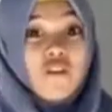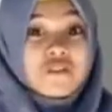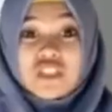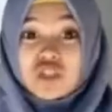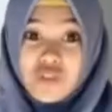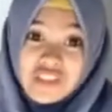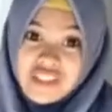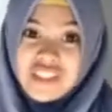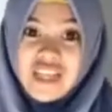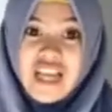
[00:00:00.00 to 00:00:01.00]
often
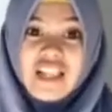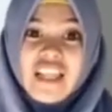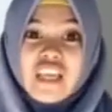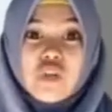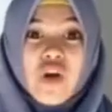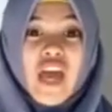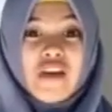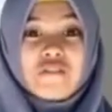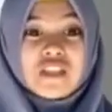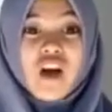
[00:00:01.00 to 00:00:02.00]
treated like you
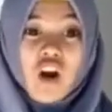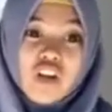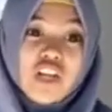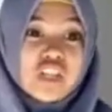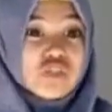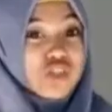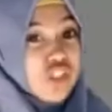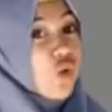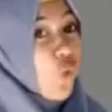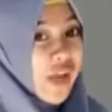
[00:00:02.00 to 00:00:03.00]
have it or you
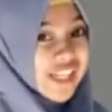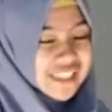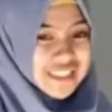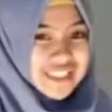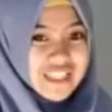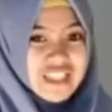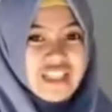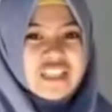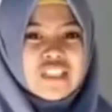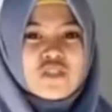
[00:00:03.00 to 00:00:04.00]
don't quality,
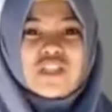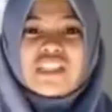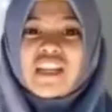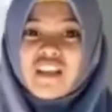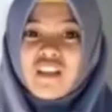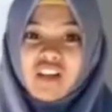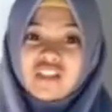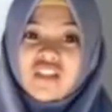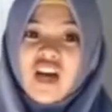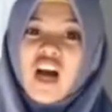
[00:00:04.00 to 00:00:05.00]
students can
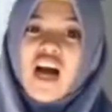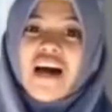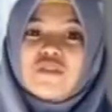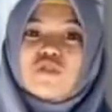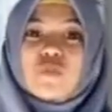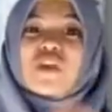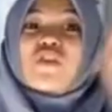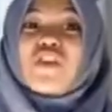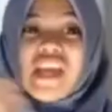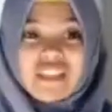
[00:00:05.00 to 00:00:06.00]
learn how to be
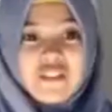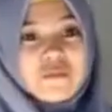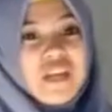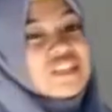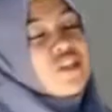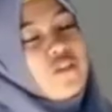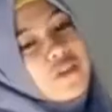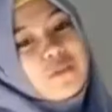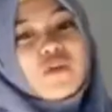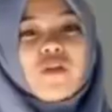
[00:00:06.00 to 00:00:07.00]
creative by
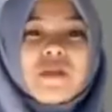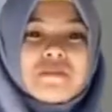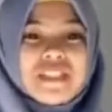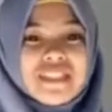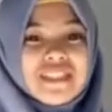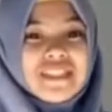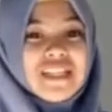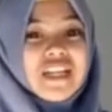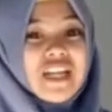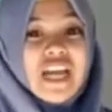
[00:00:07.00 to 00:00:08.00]
solving problems,
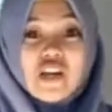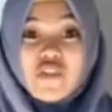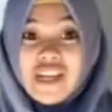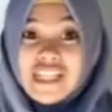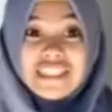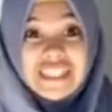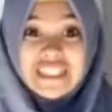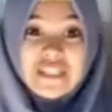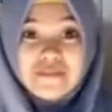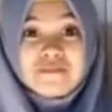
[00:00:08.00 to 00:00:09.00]
creating
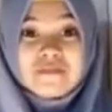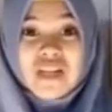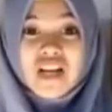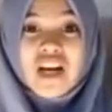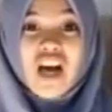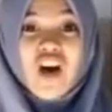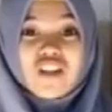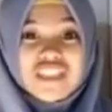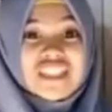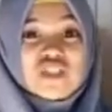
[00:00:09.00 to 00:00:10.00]
systems,
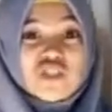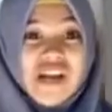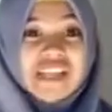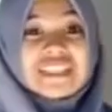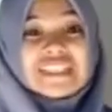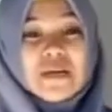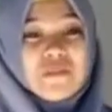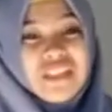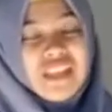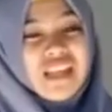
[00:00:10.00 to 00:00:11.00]
or just trying
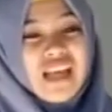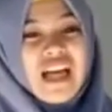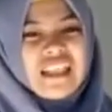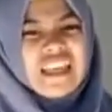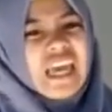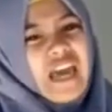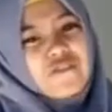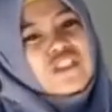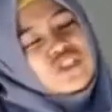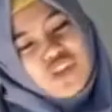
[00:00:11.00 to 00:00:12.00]
something they
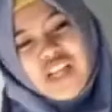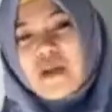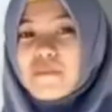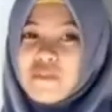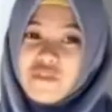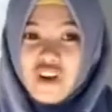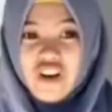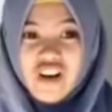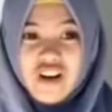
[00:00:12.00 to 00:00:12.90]
haven't tried before.